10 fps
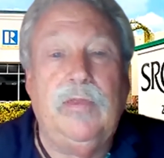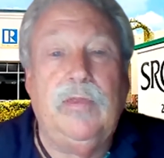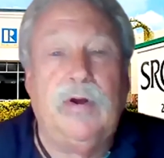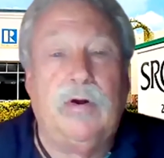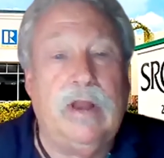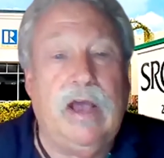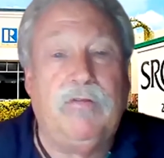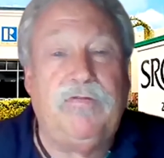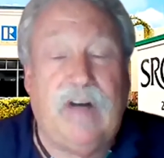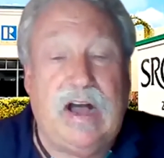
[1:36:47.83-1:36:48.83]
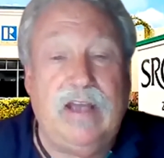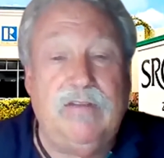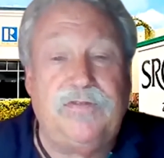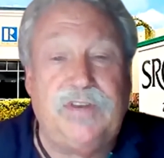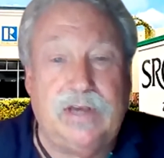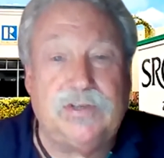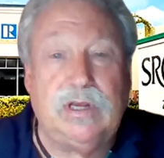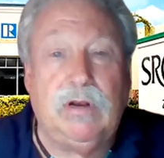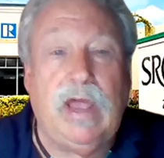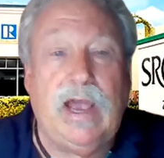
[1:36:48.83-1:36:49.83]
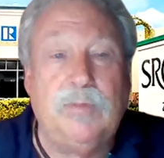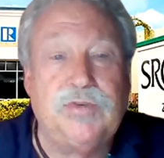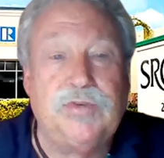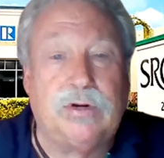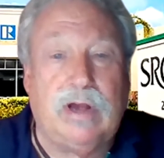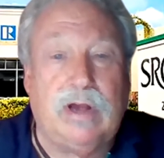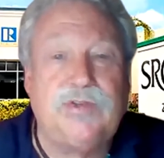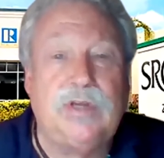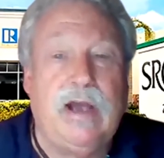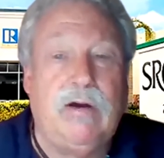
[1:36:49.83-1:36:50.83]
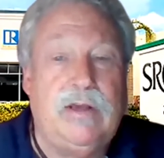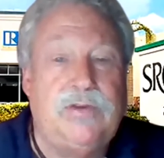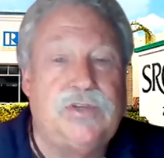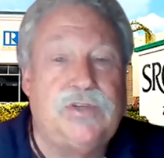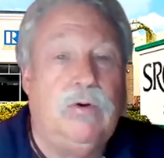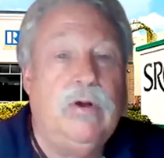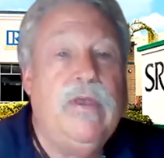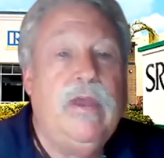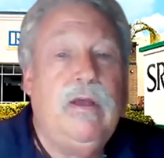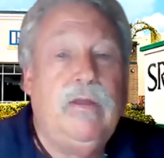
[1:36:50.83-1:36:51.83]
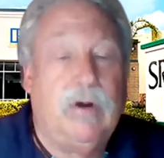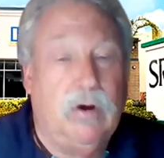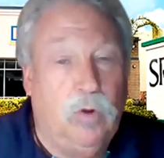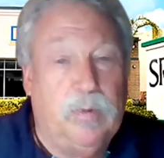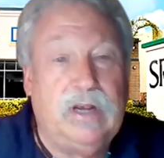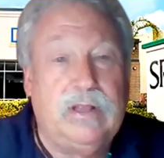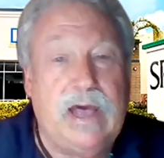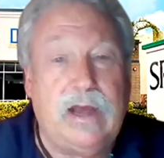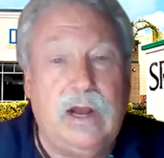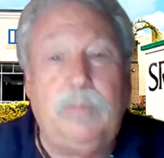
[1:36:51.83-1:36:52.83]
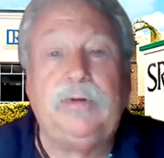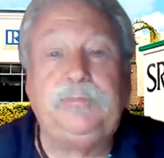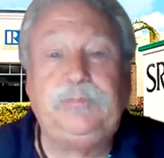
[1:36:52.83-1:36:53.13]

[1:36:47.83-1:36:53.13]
There are now 5 testing labs across the county, so they're opening that up.